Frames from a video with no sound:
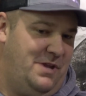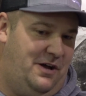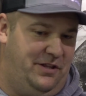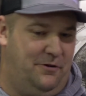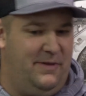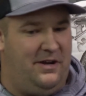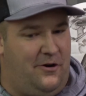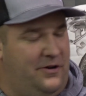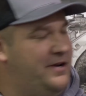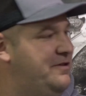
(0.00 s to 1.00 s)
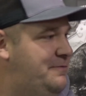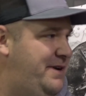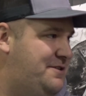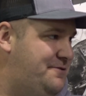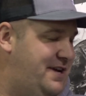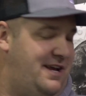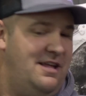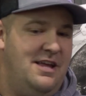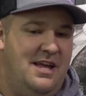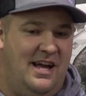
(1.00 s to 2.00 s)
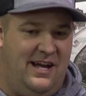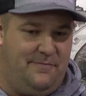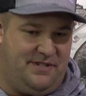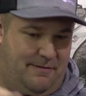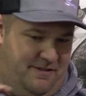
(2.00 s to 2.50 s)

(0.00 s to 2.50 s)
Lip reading: a little bit earlier than picture day. Some